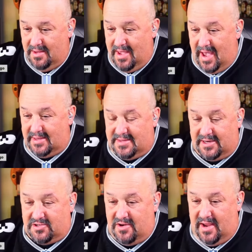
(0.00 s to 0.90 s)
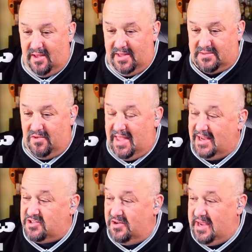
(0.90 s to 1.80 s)
Yes, extra añejo. Well,
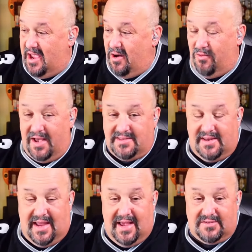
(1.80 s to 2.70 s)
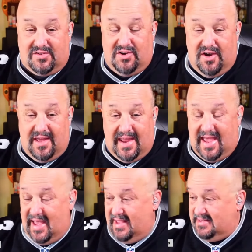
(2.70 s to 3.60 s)
extra añejo wasn't as good
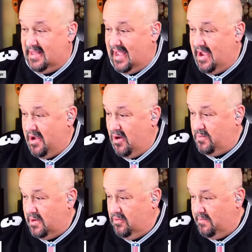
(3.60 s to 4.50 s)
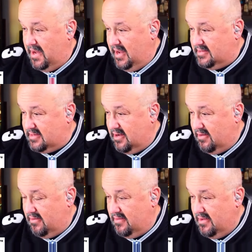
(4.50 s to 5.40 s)
as I hoped it would be.
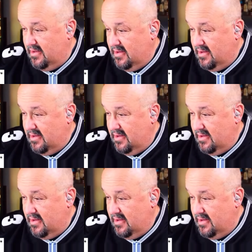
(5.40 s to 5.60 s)
So,